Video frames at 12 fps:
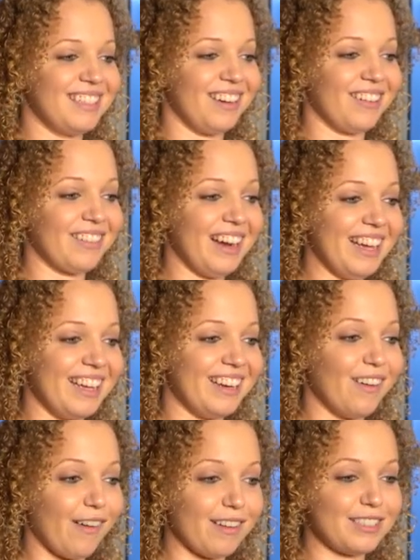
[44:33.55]
All right,
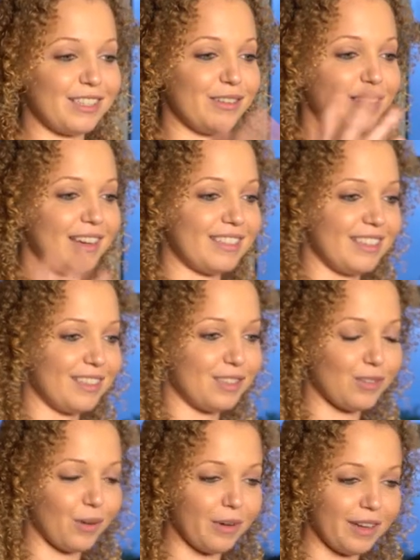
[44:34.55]
or I'll see you guys in the
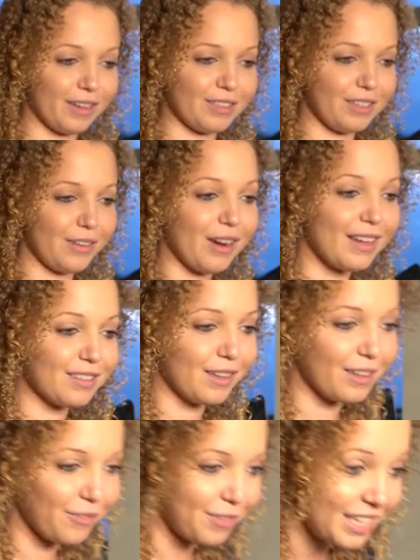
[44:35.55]
story. I'll see you guys on
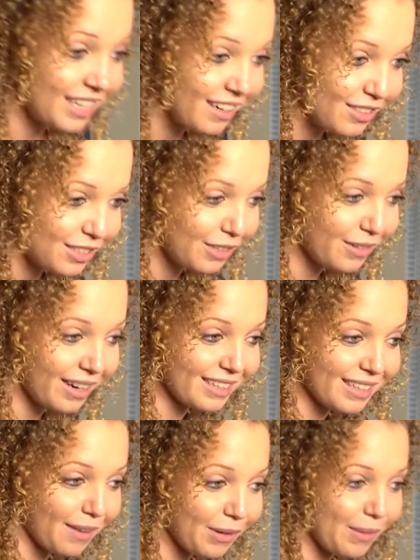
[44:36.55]
the feed. I'll see you guys
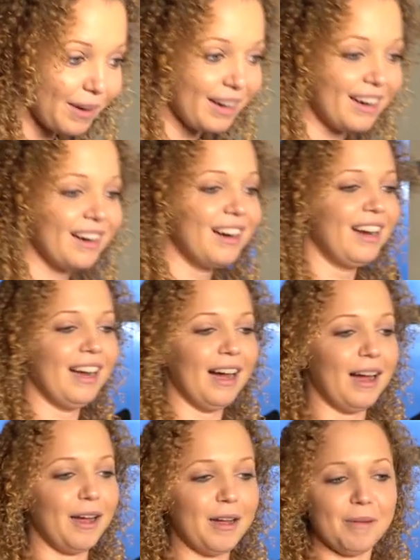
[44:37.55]
everywhere.
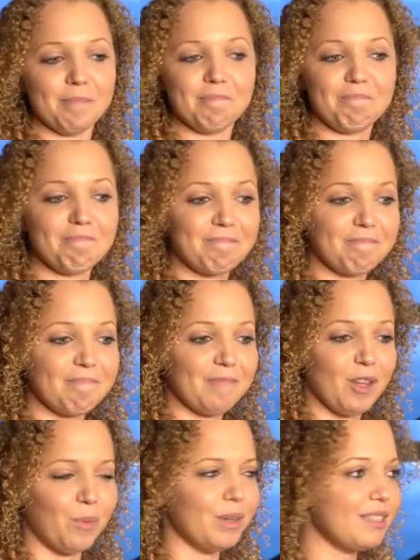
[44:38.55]

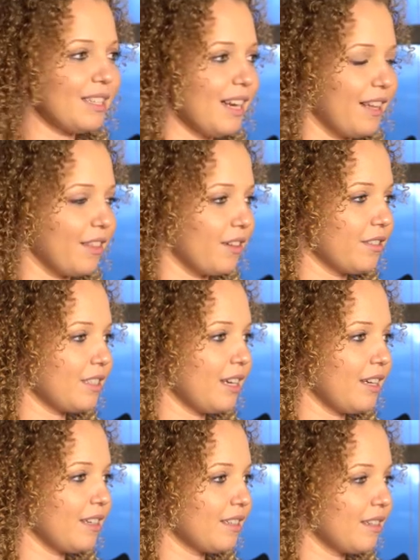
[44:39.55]
What's today,
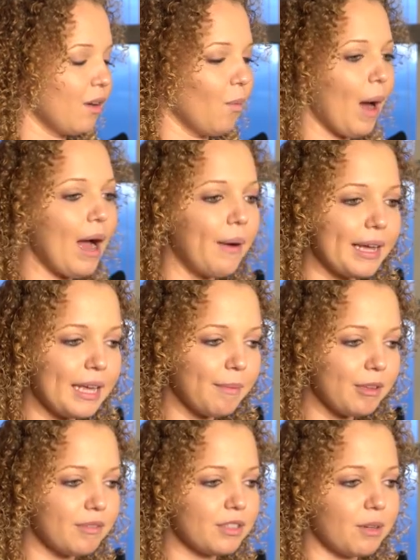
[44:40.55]
Thursday? Wow, I can't
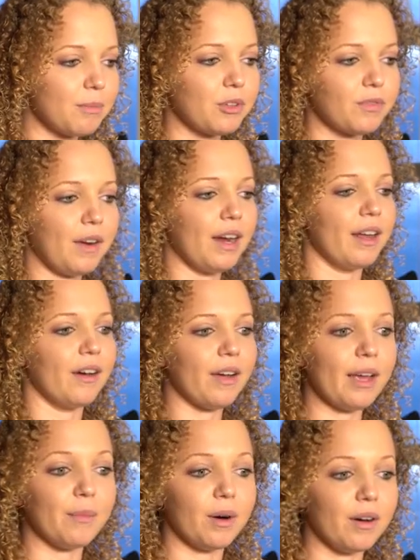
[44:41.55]
believe it's almost Friday.
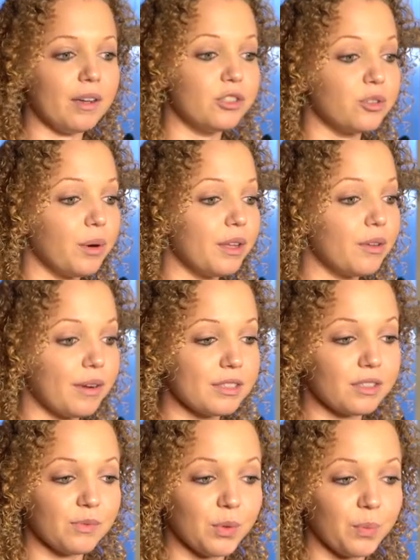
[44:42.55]
Okay, well, enjoy the rest
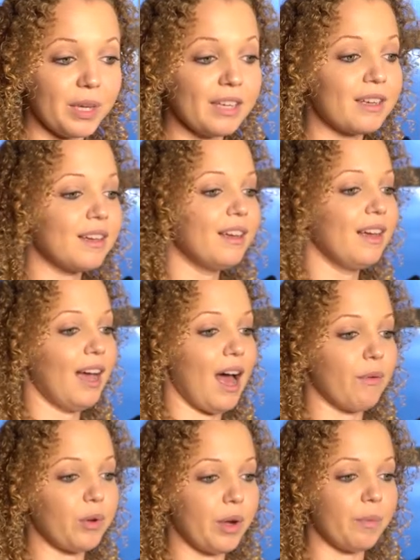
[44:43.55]
of your week.
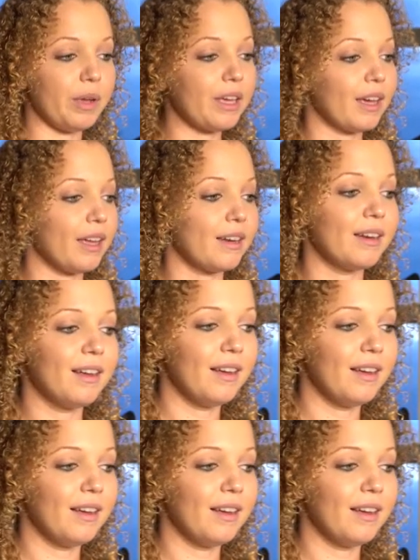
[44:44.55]
Have a great weekend.